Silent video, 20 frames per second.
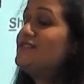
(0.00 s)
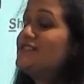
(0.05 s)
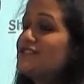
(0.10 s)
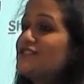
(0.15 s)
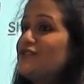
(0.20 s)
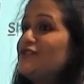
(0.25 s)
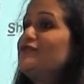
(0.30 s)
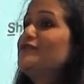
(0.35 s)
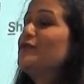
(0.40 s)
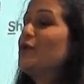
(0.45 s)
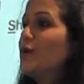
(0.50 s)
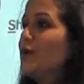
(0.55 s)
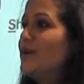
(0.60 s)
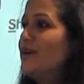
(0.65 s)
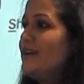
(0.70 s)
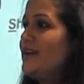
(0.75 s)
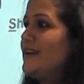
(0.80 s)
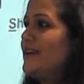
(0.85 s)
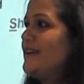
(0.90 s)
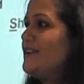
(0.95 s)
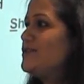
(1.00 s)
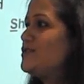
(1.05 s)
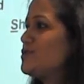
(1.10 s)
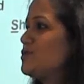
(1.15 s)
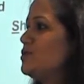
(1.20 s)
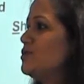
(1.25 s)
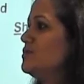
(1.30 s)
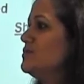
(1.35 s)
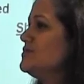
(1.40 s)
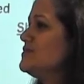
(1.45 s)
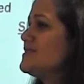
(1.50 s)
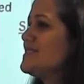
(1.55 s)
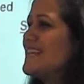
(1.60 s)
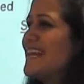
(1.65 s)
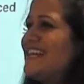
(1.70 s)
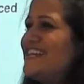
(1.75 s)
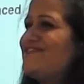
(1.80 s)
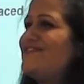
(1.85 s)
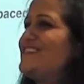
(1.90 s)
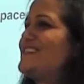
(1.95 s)
instead of going into
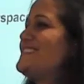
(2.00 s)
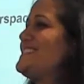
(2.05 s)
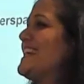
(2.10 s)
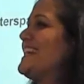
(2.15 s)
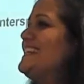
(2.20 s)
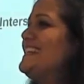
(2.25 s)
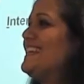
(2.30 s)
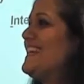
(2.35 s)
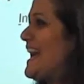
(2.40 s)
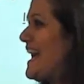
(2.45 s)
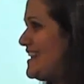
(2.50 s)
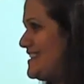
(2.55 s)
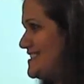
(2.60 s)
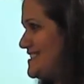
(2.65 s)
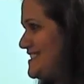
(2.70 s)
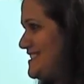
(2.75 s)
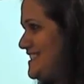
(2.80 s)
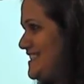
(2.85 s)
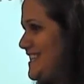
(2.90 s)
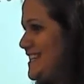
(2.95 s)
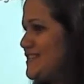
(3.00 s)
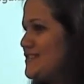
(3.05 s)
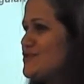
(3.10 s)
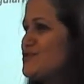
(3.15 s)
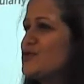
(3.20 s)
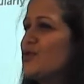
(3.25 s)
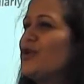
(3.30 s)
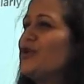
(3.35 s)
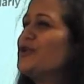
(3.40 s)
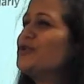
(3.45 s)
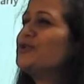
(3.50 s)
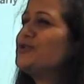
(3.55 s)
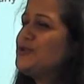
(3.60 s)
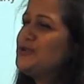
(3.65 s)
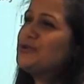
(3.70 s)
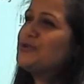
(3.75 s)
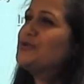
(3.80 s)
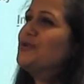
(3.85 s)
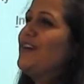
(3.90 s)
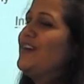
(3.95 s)
scientific technicality and showing
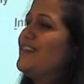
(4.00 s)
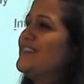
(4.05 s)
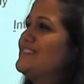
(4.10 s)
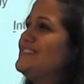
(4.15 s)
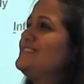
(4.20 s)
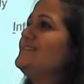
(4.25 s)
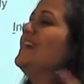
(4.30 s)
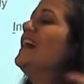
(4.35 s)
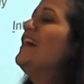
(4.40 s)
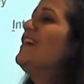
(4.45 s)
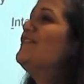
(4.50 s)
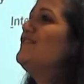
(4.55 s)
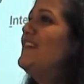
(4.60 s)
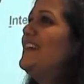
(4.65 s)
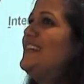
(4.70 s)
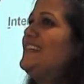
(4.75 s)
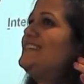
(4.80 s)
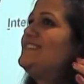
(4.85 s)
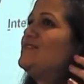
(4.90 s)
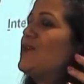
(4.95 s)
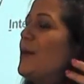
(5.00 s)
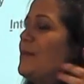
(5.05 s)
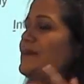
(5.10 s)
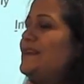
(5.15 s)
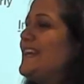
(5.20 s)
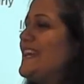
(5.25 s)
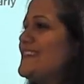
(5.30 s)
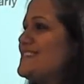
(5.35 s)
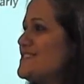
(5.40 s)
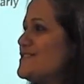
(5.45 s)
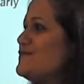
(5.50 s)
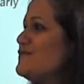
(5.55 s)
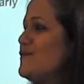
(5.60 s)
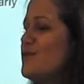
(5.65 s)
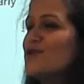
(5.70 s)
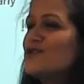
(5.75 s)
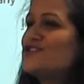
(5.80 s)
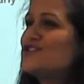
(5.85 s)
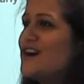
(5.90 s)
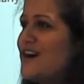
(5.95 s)
you a very complicated
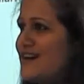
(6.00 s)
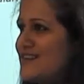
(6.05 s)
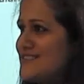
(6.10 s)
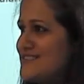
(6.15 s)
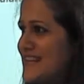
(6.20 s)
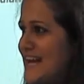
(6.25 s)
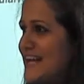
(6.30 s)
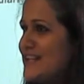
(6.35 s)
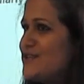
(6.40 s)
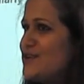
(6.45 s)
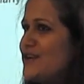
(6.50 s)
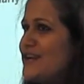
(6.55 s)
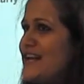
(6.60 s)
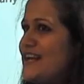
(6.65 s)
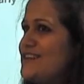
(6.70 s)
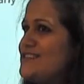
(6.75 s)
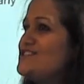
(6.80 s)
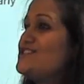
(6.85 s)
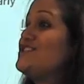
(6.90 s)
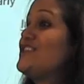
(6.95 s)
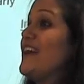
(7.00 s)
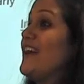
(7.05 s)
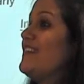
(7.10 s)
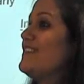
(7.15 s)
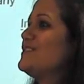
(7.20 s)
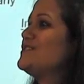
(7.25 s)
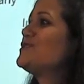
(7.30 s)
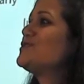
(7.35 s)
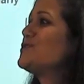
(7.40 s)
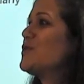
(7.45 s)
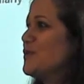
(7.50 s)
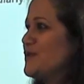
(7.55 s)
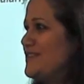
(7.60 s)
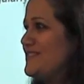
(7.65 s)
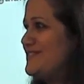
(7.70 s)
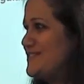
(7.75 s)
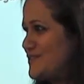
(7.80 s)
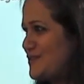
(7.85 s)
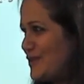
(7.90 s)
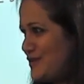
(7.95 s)
flowcharts, I thought I'll share a
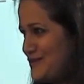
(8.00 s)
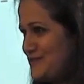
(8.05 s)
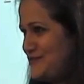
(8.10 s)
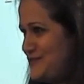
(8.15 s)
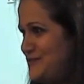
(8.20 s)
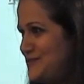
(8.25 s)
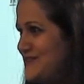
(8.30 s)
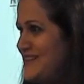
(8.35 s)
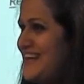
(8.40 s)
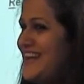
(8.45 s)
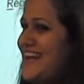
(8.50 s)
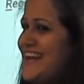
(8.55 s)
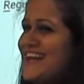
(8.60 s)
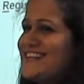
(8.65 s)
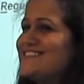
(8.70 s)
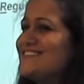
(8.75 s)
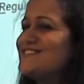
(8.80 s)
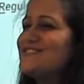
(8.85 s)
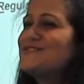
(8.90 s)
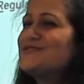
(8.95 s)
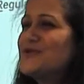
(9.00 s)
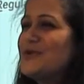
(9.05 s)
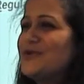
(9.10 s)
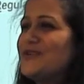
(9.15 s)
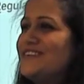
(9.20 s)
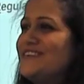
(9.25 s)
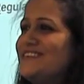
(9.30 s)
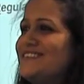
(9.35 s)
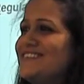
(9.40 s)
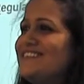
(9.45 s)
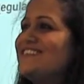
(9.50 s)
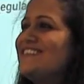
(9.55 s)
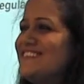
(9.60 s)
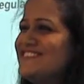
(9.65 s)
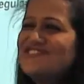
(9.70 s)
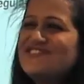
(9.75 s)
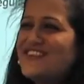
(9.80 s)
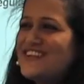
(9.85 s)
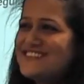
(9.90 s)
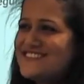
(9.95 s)
story with all of you. Isn't a story a little
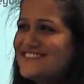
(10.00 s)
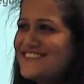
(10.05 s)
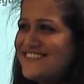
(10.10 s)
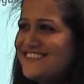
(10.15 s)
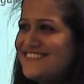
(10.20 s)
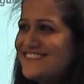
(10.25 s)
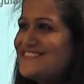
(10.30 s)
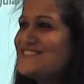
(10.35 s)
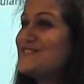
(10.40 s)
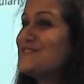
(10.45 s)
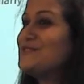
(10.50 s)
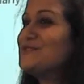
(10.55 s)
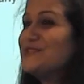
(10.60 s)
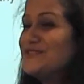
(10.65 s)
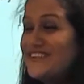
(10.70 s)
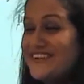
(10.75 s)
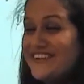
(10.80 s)
interesting to